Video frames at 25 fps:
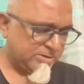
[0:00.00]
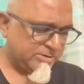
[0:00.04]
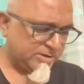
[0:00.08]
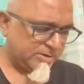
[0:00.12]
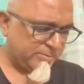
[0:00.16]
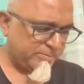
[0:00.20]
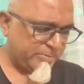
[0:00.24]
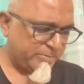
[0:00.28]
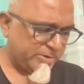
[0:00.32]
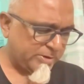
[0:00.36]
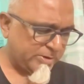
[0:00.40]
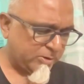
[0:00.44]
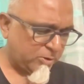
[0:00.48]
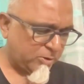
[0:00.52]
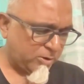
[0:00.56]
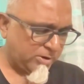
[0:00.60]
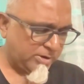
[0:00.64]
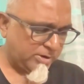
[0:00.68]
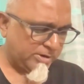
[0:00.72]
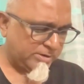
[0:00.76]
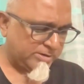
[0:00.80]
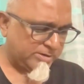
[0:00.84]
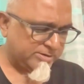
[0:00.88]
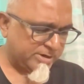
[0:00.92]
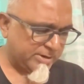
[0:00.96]
Tremper
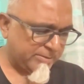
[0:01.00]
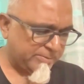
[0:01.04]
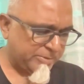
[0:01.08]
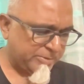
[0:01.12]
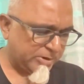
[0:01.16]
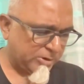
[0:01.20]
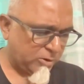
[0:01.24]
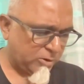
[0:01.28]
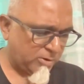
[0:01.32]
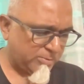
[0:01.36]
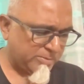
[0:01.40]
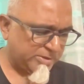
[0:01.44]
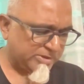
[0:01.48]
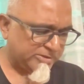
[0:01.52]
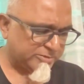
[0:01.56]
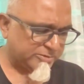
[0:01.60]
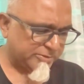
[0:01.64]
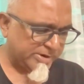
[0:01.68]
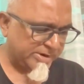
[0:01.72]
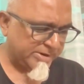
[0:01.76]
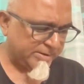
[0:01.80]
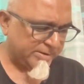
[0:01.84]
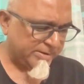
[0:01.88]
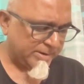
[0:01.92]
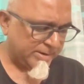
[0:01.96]
and Trumper Longman
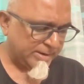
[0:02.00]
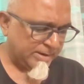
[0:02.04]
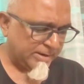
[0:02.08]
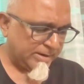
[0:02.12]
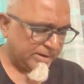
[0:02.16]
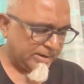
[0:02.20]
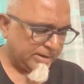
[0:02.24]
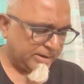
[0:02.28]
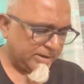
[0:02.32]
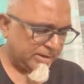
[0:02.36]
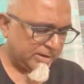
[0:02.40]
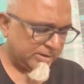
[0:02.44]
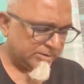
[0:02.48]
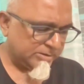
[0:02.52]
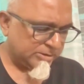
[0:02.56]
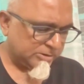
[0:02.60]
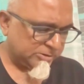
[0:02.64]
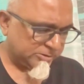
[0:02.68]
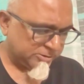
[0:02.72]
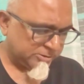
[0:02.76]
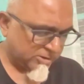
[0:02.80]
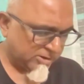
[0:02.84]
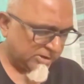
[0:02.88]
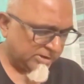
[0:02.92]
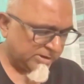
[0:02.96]
three, uh, the
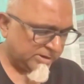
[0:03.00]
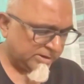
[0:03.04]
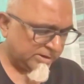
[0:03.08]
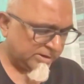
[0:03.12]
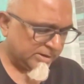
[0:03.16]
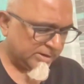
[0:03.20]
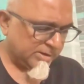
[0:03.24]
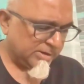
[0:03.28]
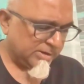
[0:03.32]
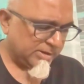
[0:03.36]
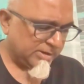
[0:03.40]
third.